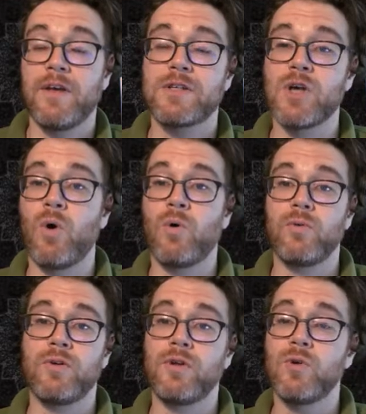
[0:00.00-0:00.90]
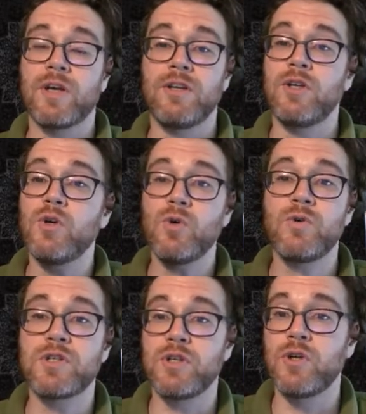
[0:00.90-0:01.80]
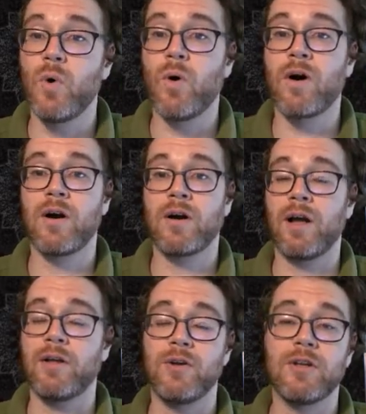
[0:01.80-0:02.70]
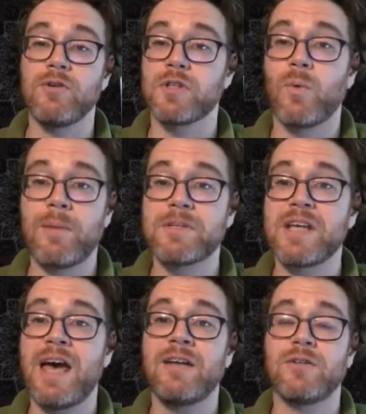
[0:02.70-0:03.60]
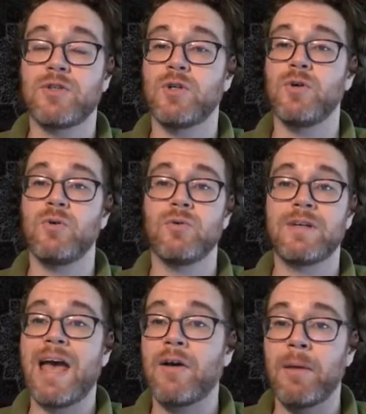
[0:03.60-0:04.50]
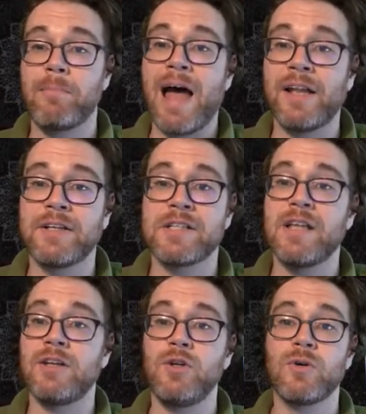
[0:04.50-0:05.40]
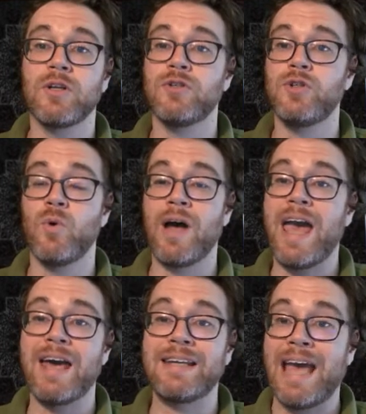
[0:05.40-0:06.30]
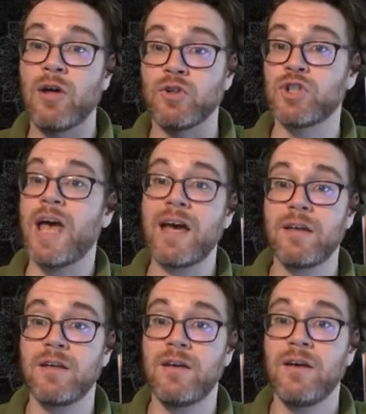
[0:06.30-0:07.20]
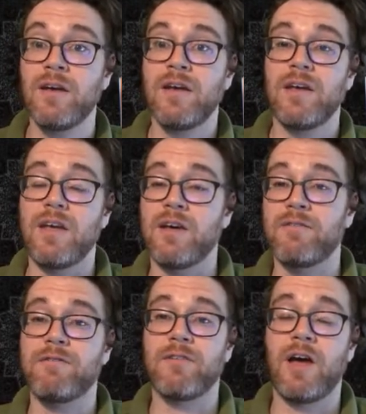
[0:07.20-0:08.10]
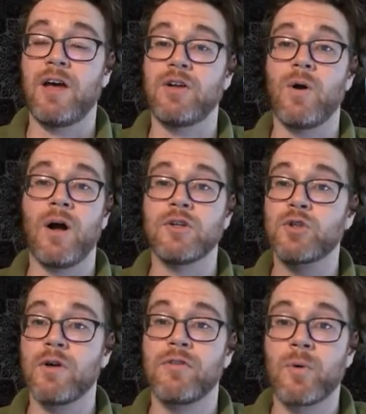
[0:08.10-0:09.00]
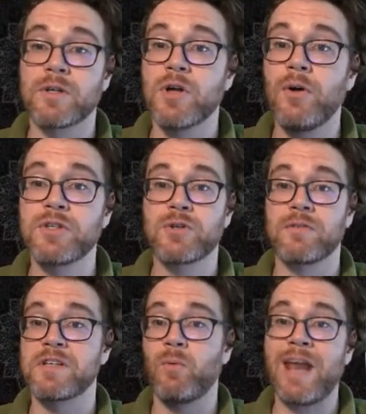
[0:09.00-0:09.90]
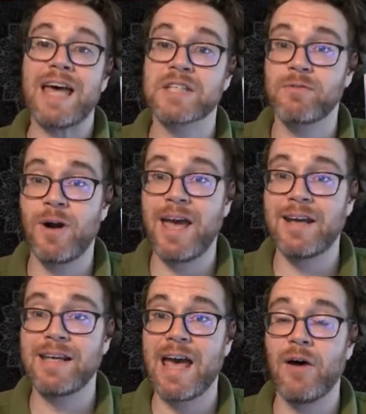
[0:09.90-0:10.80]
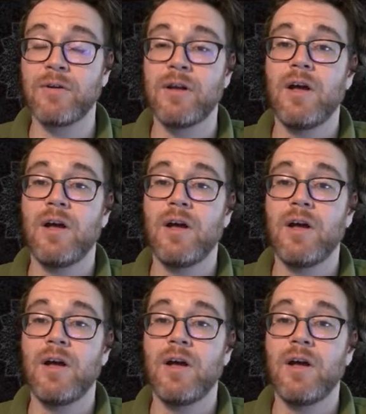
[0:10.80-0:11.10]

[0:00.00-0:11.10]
So you can use your you can use the website to count up ballots, and then you can do a hand count check if you're unsure of the results or if someone asks for a hand count.